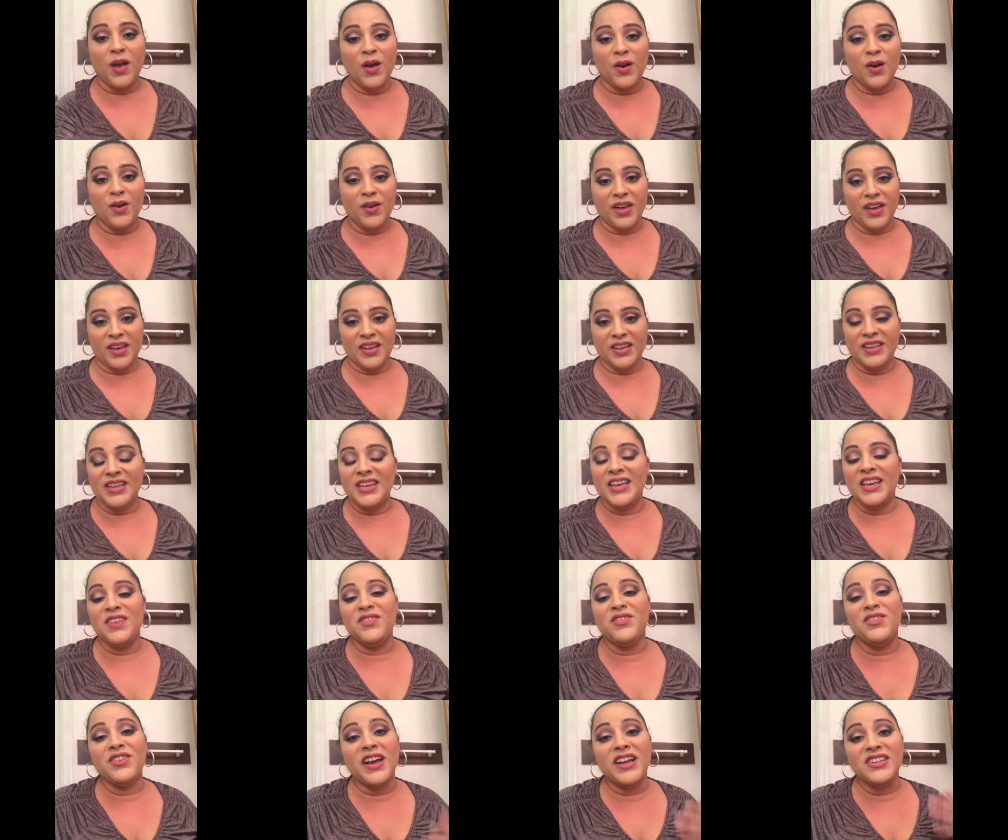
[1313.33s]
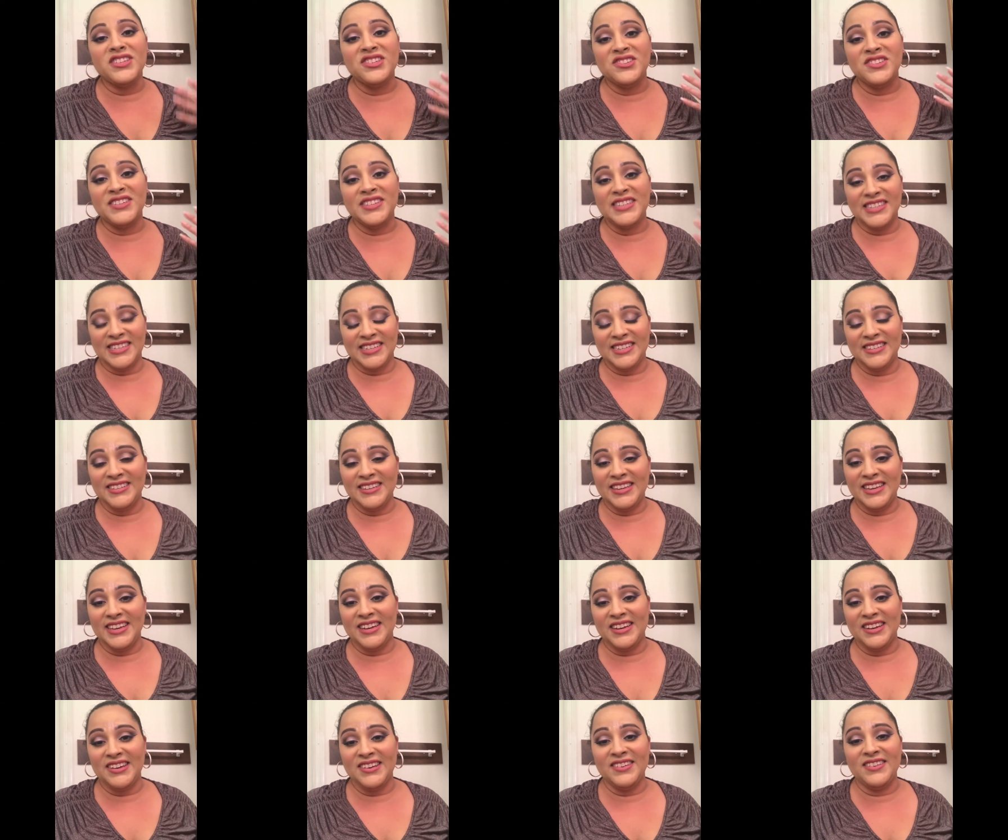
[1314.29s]
Okay, if you guys are still
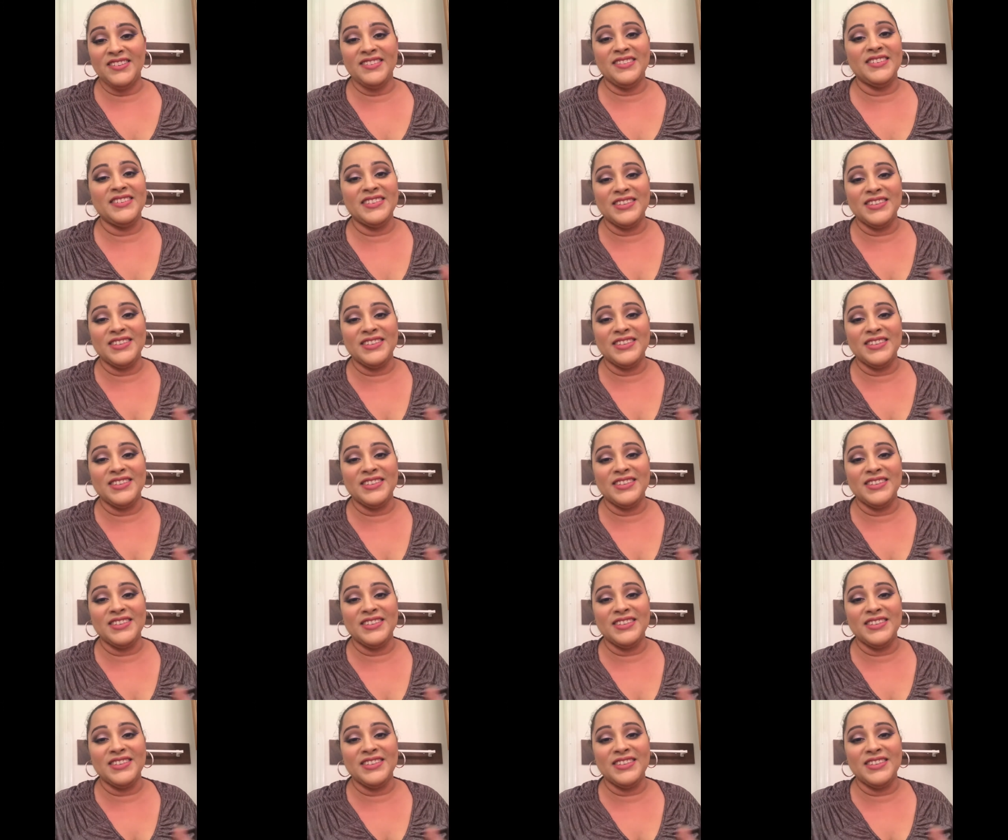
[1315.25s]
here,